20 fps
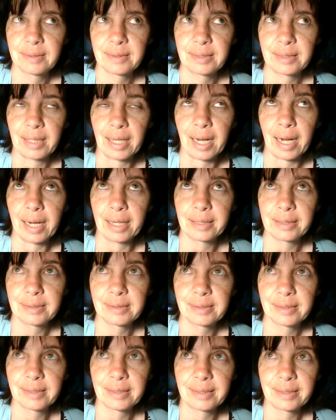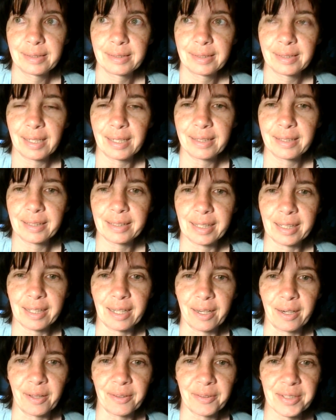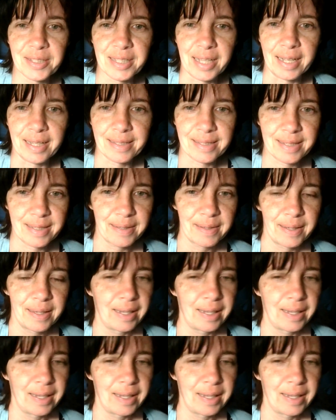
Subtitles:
Yeah, I think I got all the sites.